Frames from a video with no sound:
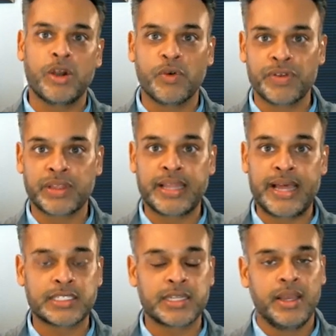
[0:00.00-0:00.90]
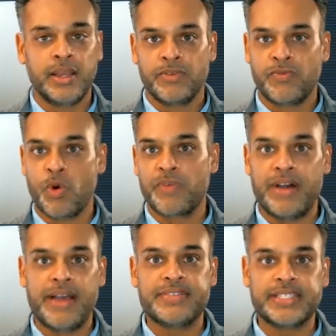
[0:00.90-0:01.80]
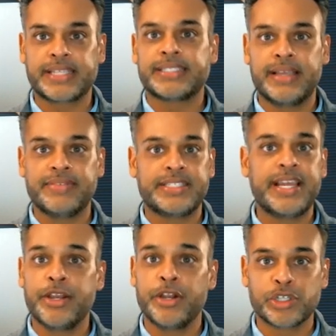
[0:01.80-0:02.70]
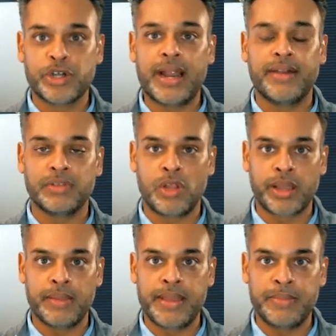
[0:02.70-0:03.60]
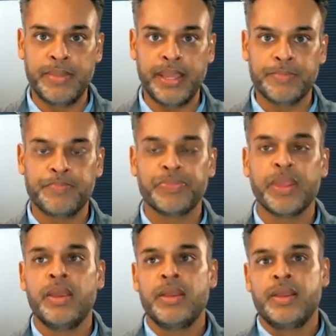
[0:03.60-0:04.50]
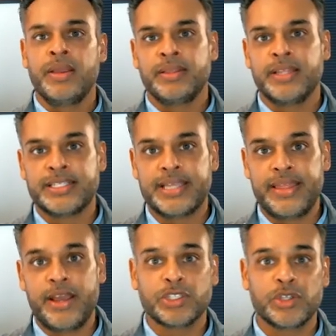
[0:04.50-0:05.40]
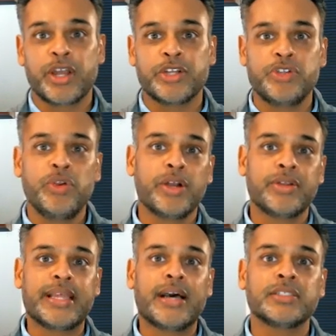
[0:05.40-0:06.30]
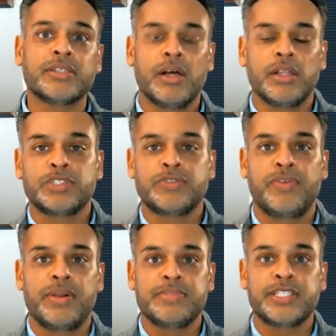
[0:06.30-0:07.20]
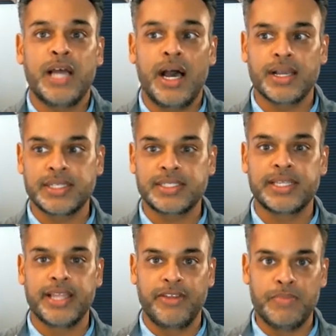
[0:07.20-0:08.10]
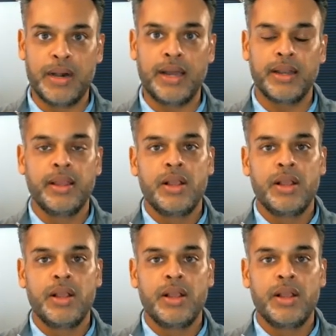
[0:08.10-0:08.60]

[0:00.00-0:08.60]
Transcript: over the last 4, 5, 6, 7, 10 years, or however long it may be. Let's say they also got $200,000 from stocks that they've bought.